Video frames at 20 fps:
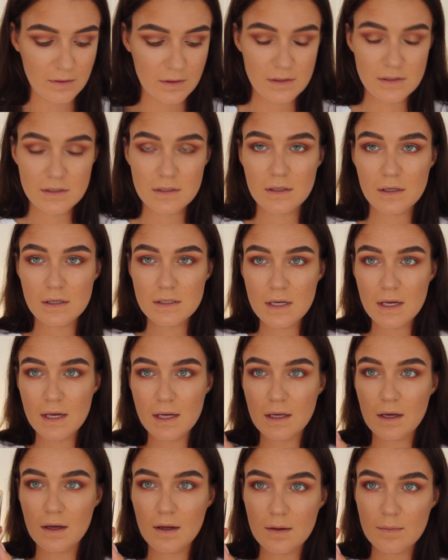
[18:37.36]
Then just going to
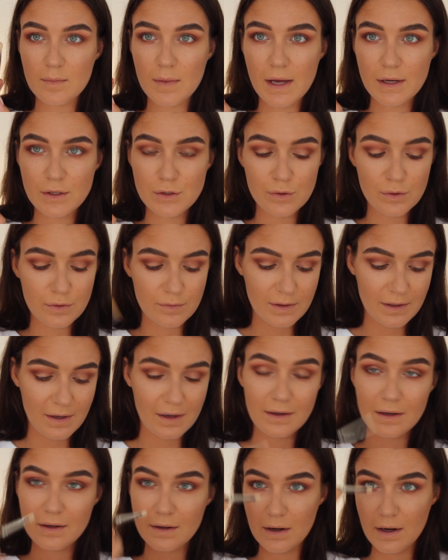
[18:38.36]
take a MAC
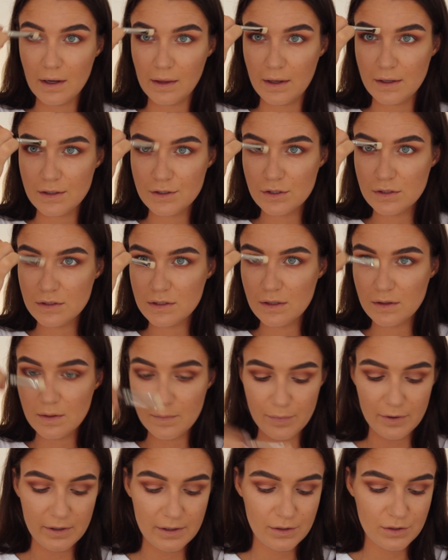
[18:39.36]
239 and highlight just down the
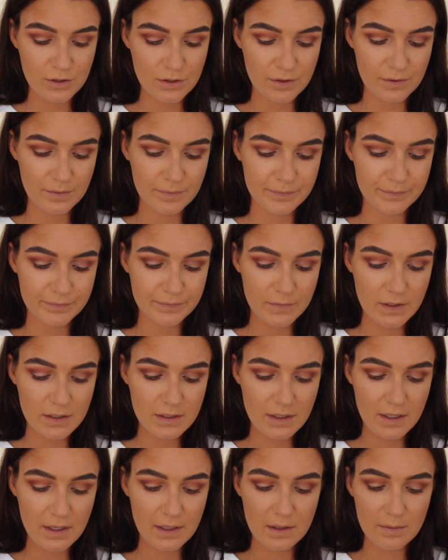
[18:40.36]
bridge a
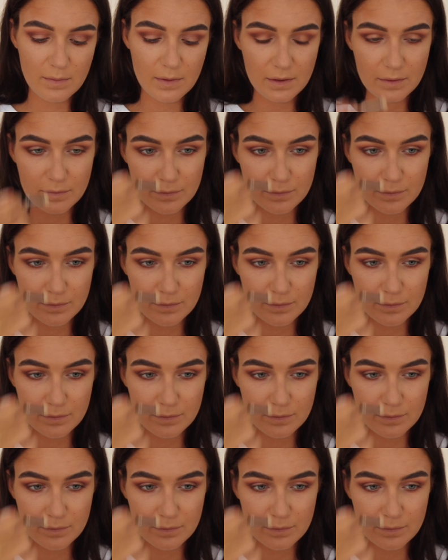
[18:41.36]
tiny bit.